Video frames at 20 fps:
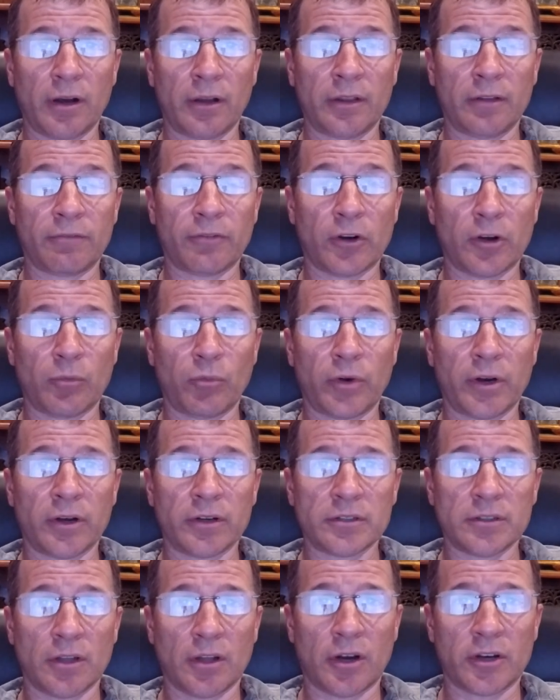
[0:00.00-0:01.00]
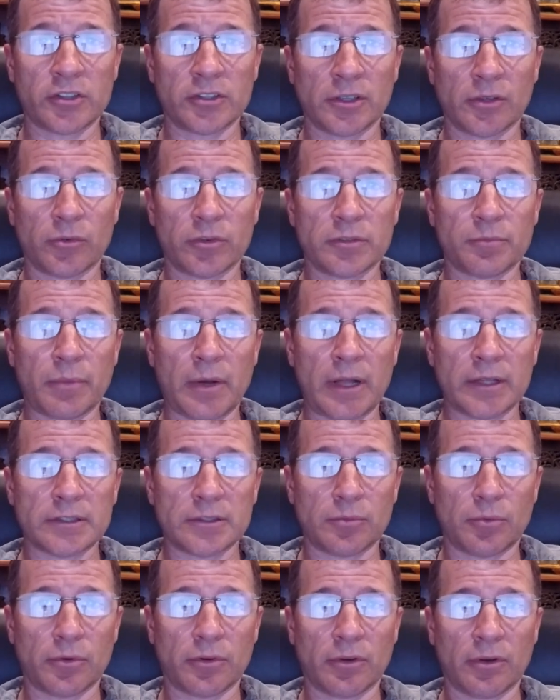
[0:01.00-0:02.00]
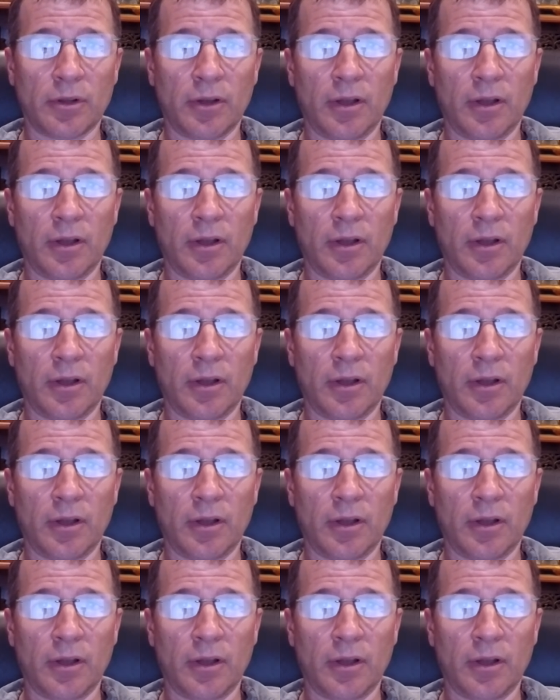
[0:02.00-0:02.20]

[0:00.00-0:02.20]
and the firmware is largely responsible